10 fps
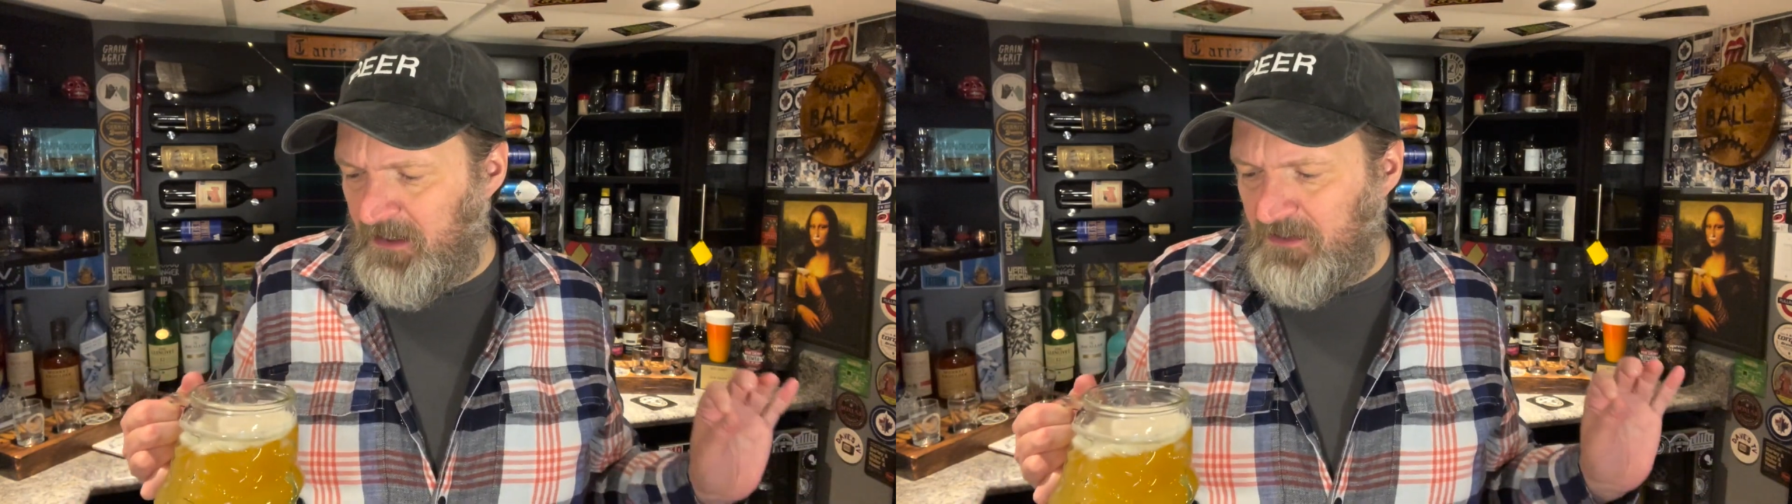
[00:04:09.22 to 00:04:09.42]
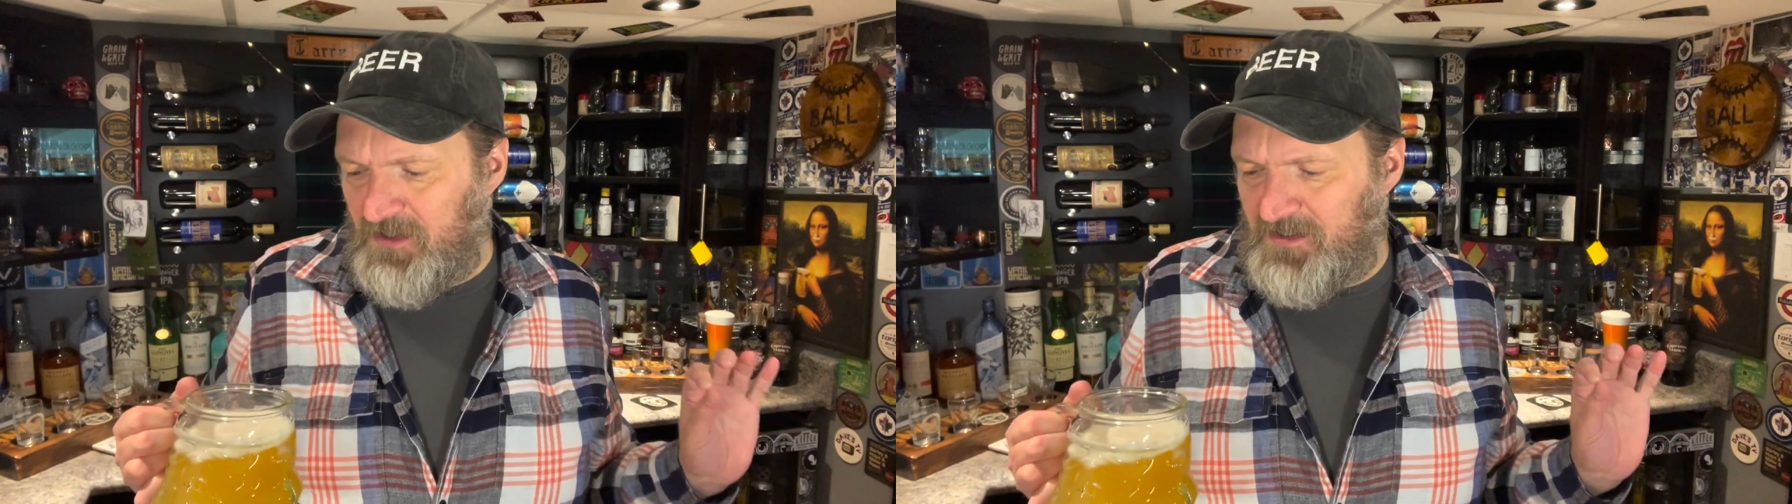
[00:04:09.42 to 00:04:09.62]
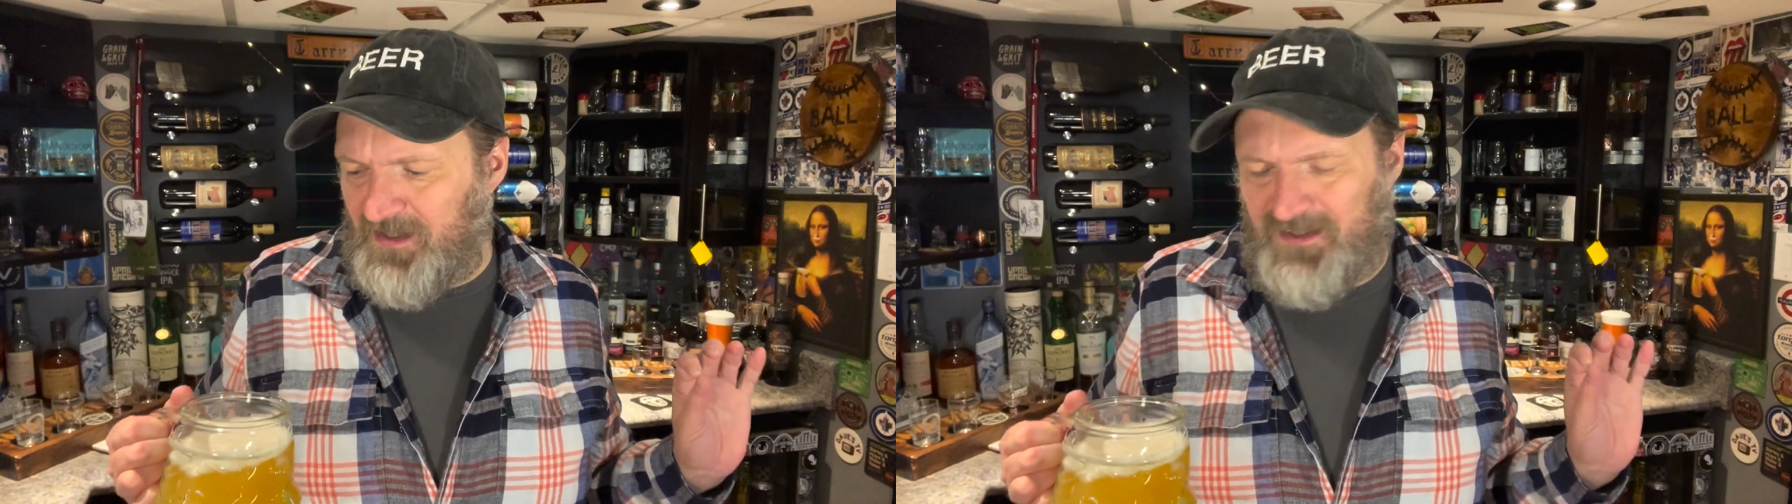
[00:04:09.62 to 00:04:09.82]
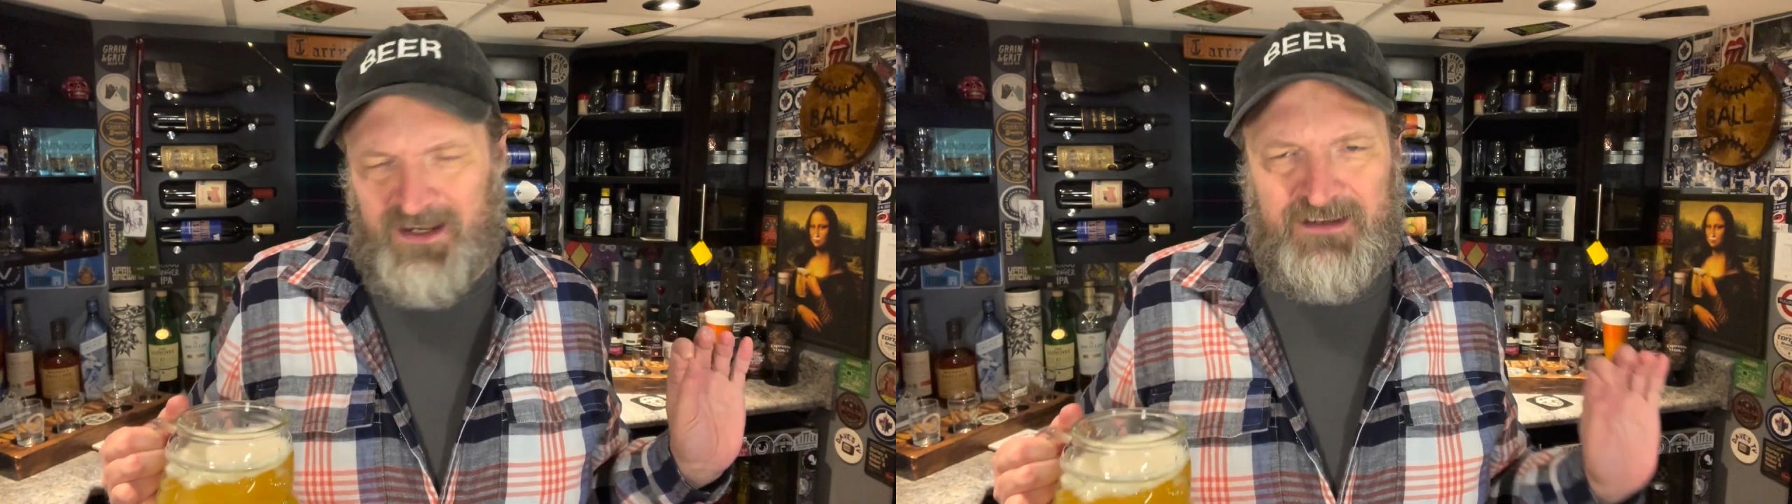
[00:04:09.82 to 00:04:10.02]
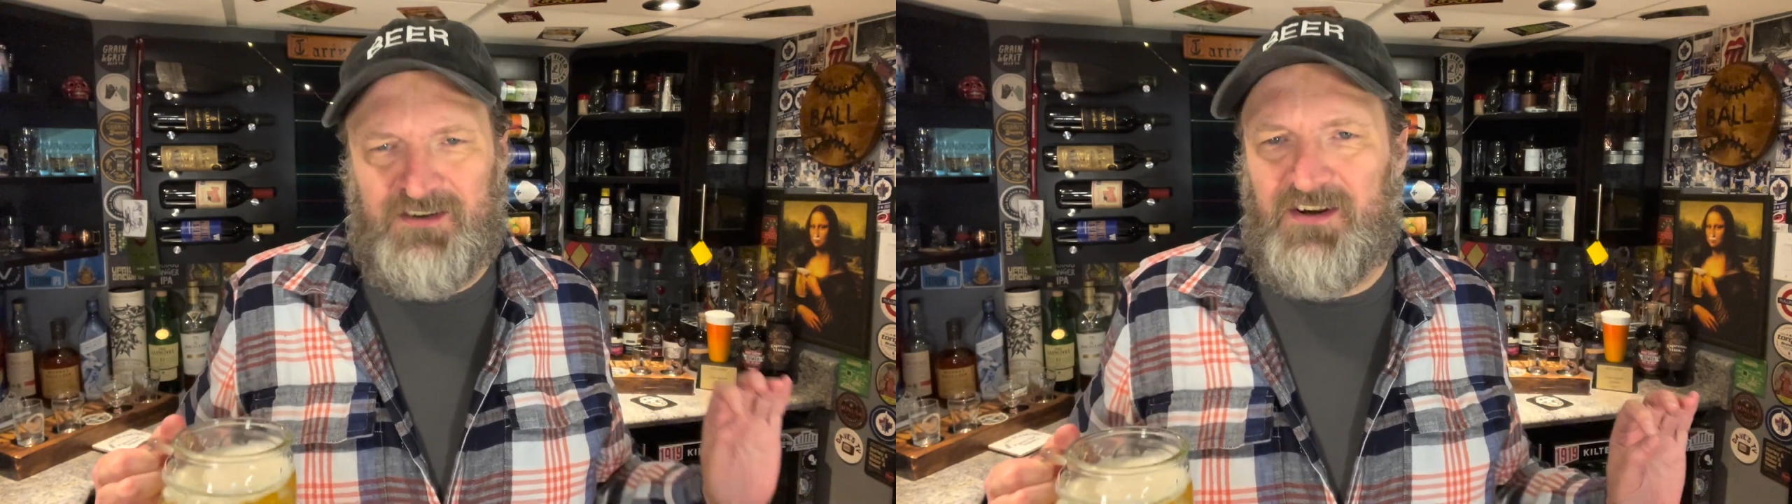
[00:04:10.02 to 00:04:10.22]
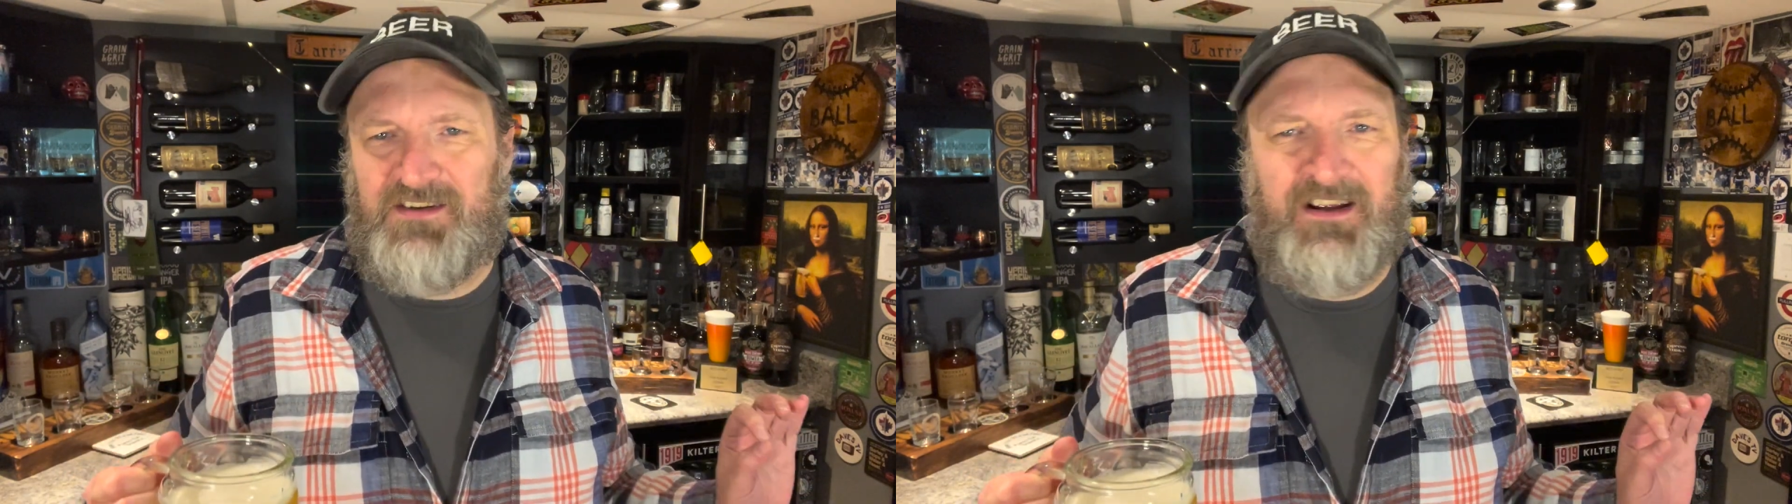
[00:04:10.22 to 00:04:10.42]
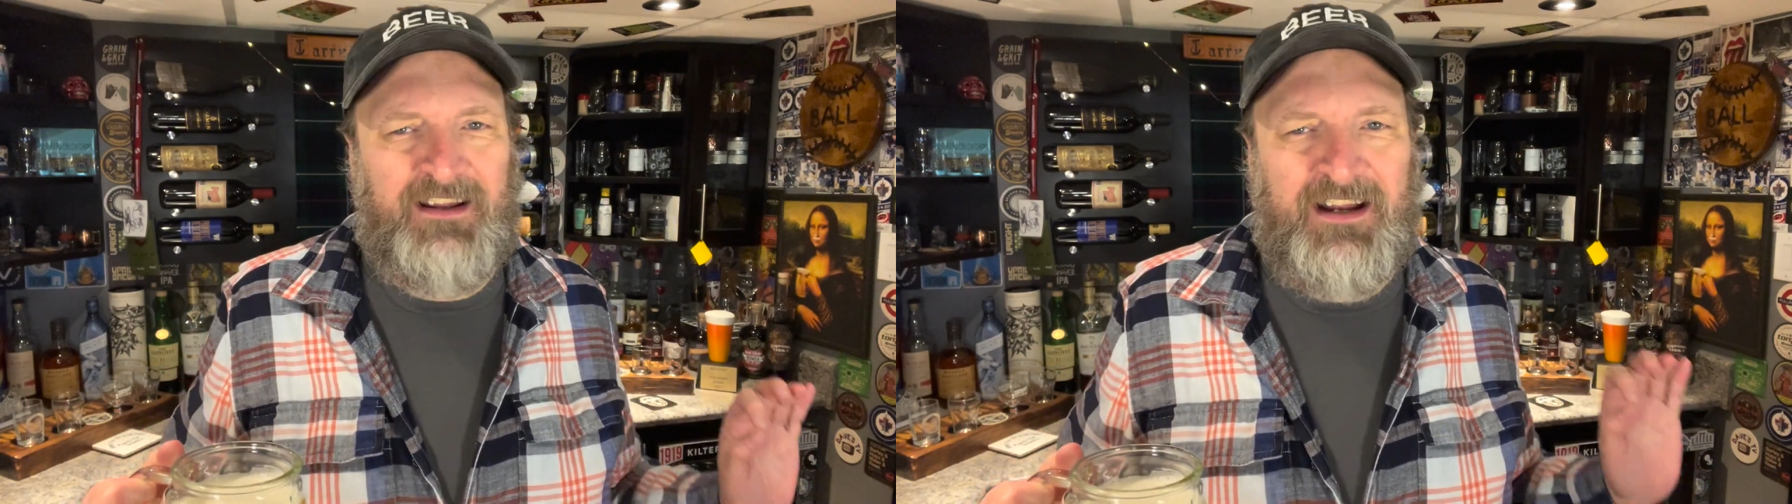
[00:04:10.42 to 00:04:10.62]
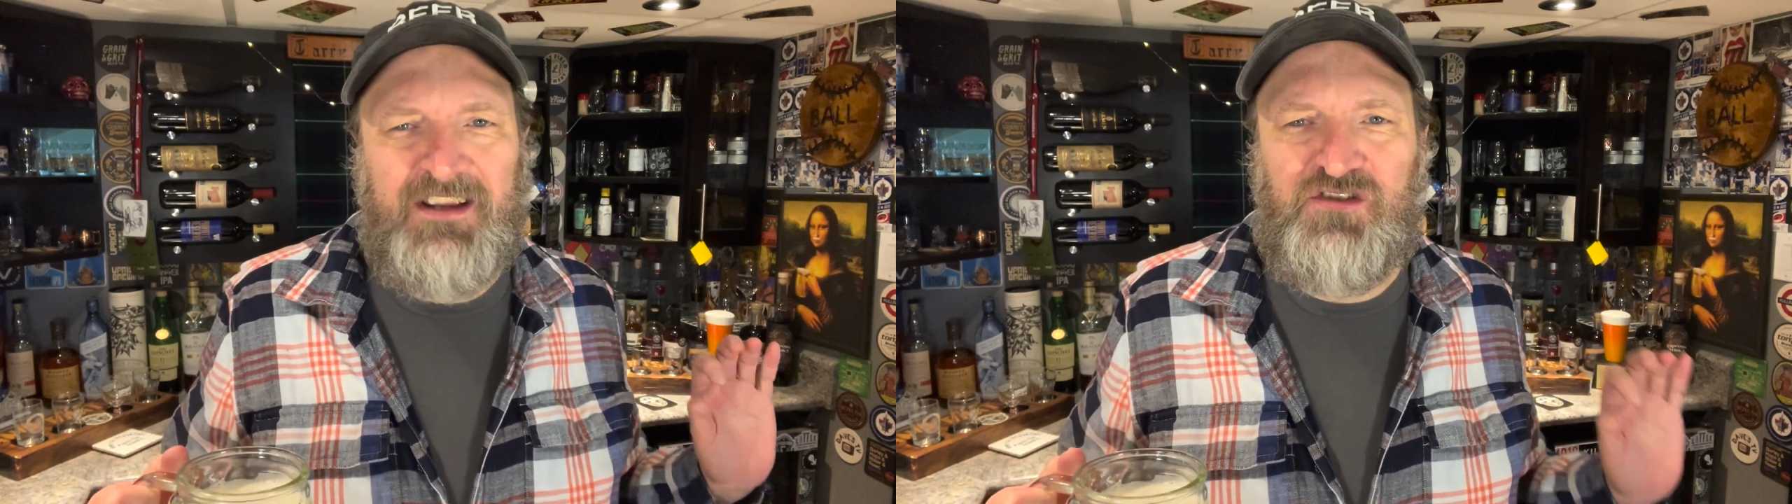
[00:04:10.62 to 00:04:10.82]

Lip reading: It's just got a nice